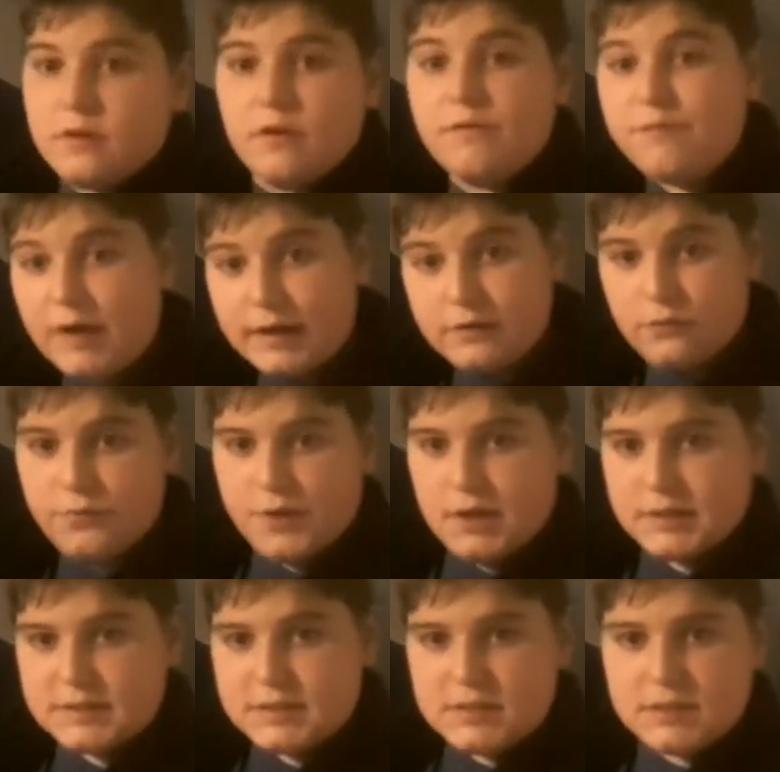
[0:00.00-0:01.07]
Final
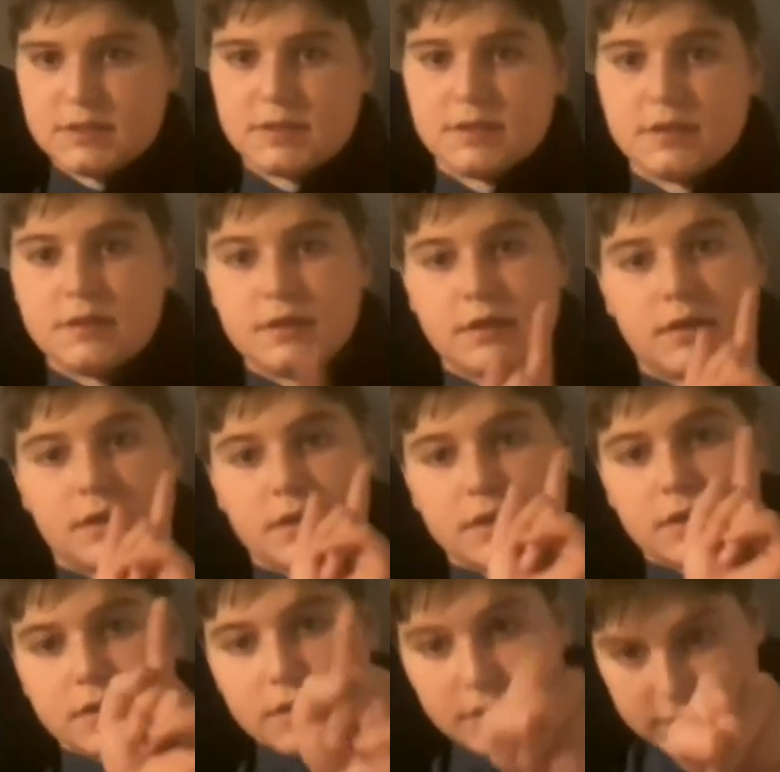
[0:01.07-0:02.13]
thoughts.
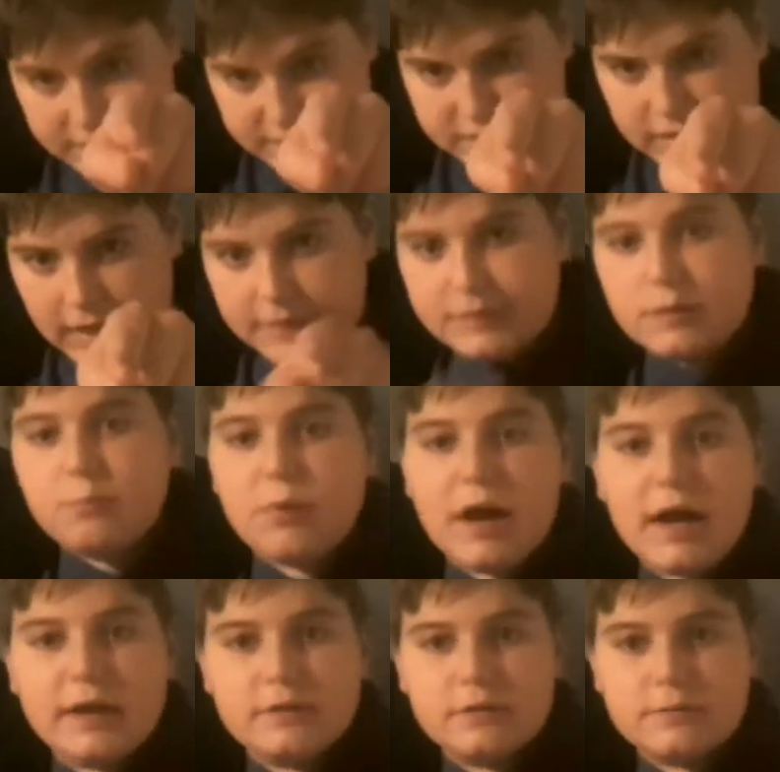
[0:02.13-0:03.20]
It's not the
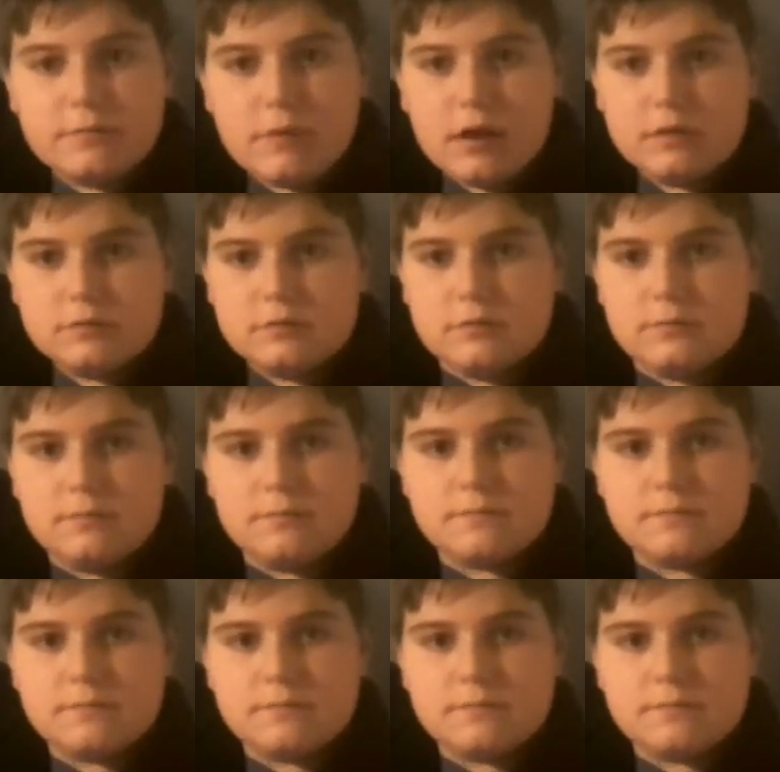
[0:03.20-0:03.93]
pilot model.